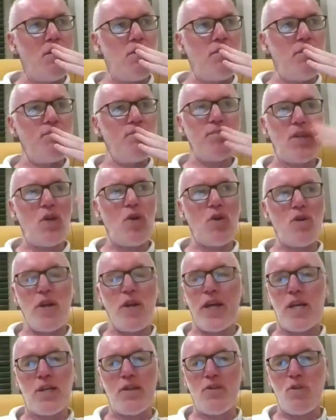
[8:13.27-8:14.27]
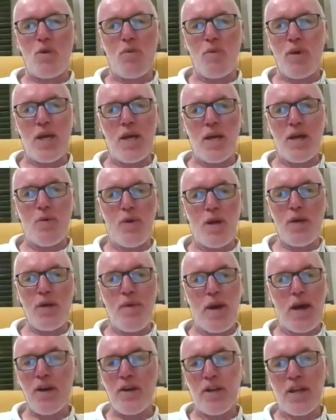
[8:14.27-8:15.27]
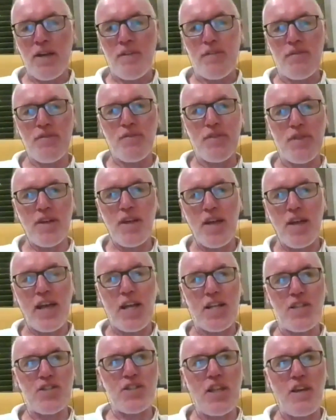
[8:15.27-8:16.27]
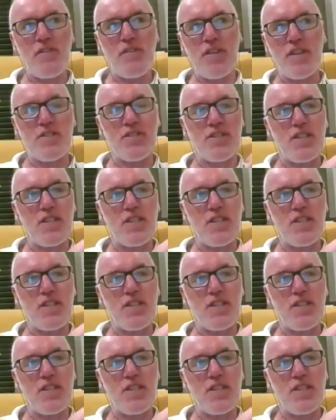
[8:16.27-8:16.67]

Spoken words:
Looked like a weak penalty against Steph